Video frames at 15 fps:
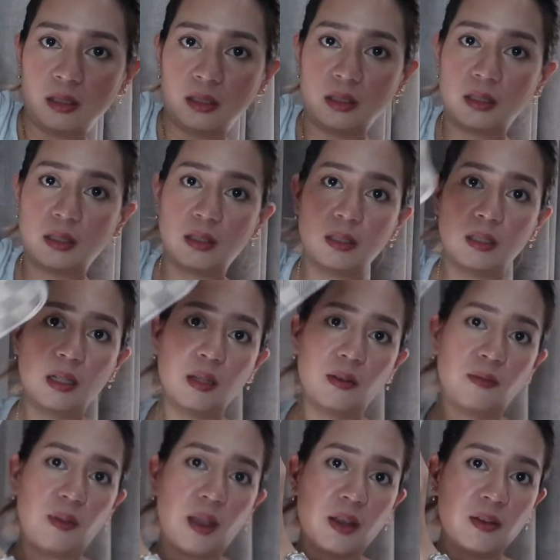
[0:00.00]
It's still a
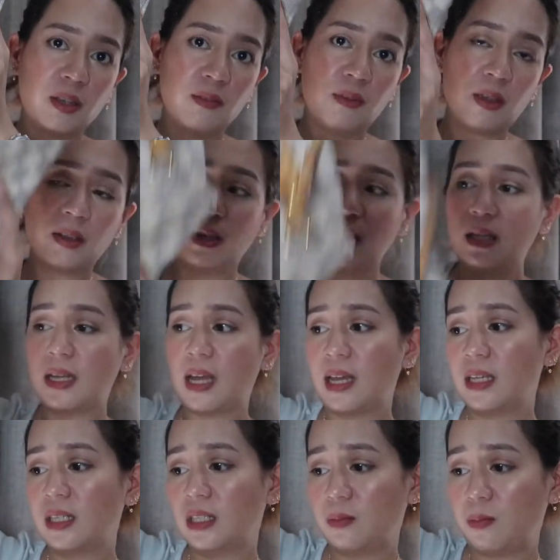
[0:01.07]
very, very
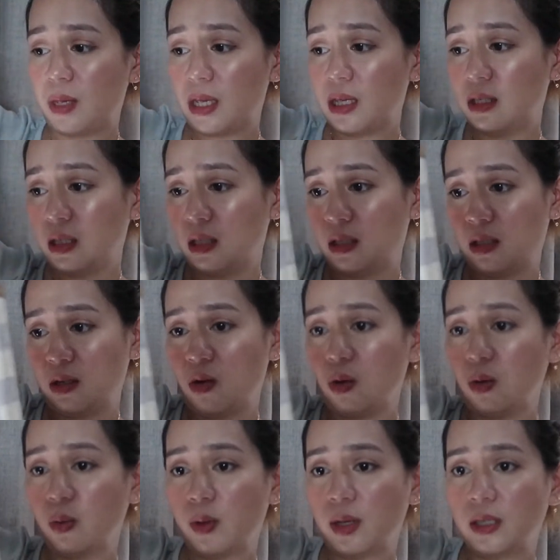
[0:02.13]
nice piece. It's
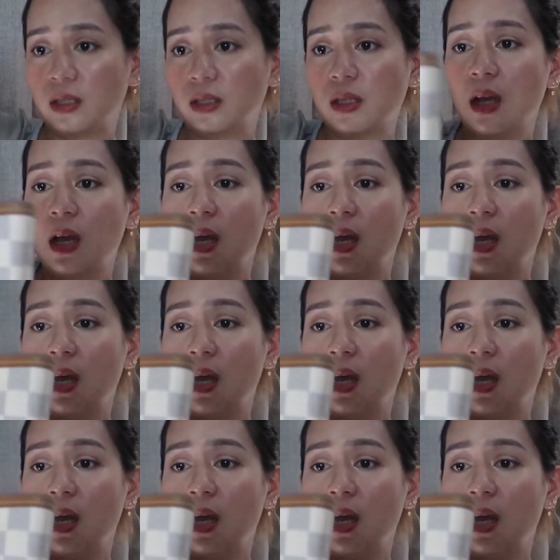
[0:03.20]
always